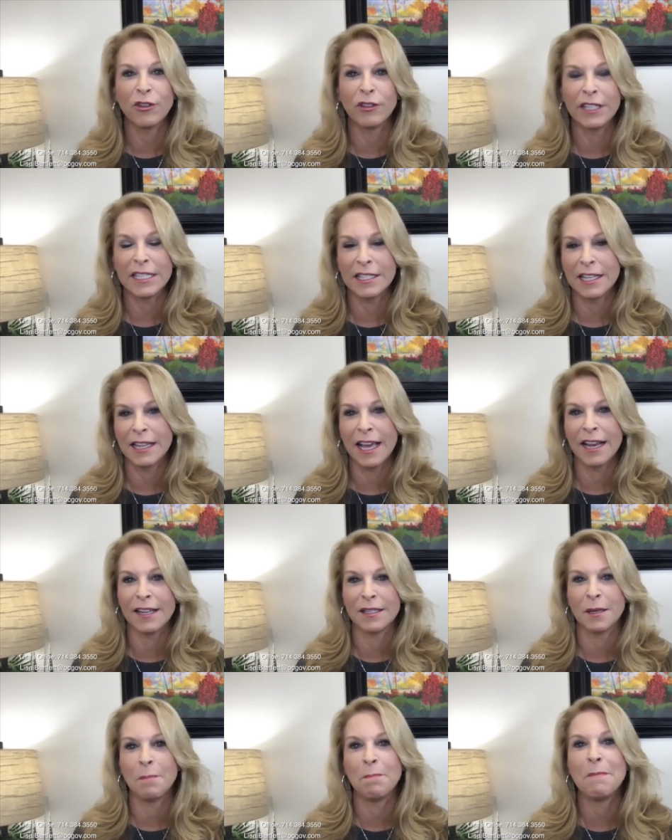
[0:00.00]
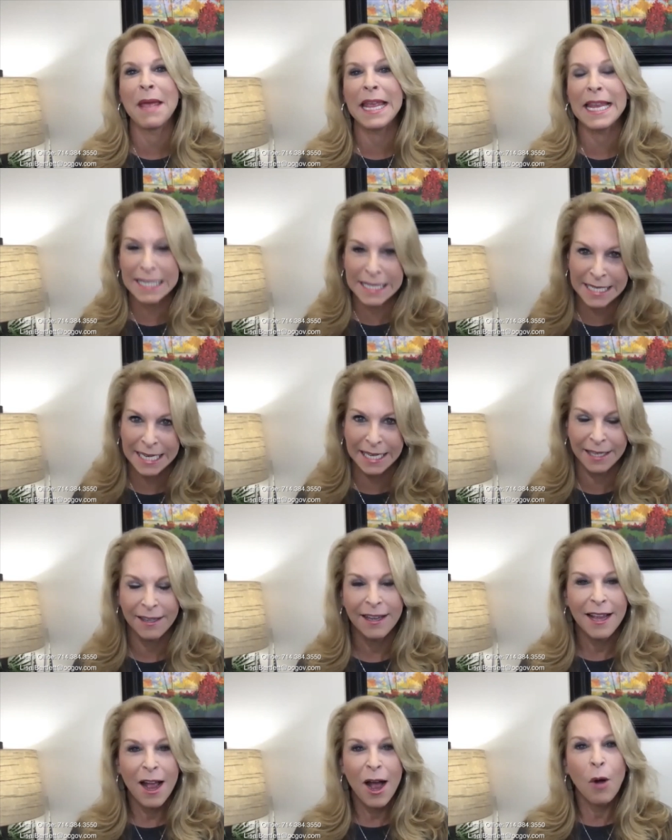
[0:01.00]
you, Lisa. That is amazing.
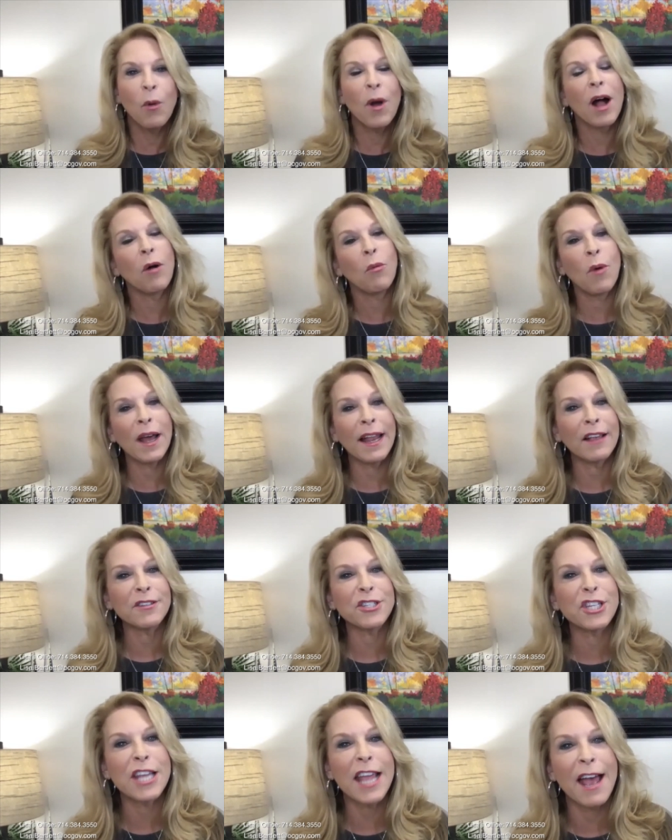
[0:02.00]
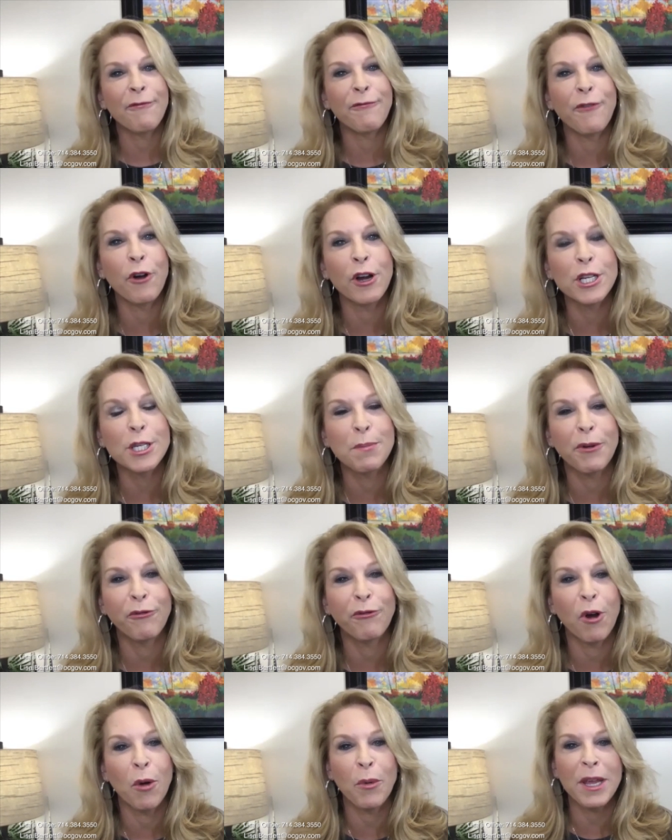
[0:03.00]
Well, what else do you have for us
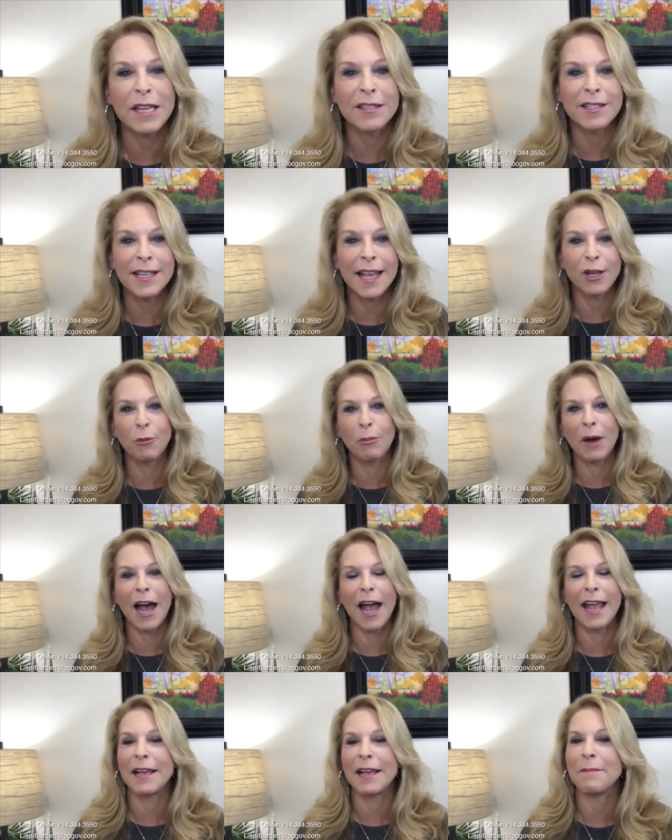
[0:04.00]
before we say goodbye? I